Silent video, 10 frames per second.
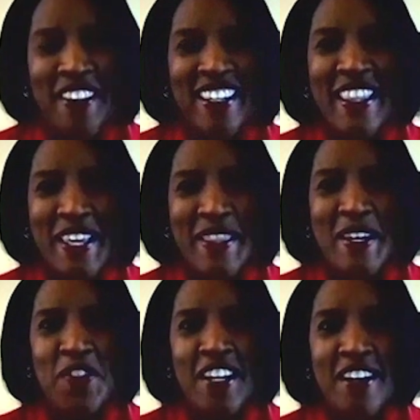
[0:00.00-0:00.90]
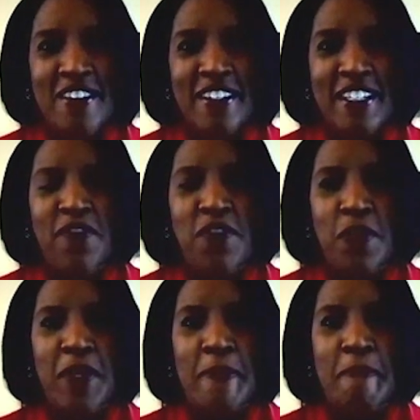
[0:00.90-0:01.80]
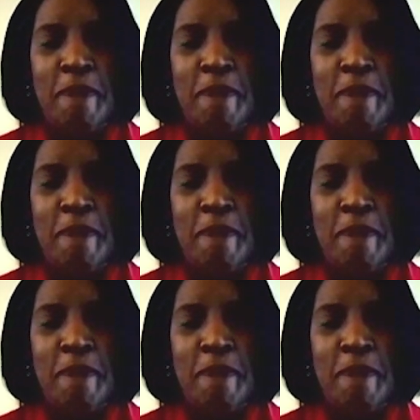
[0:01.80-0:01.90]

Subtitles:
that they're there, if you will.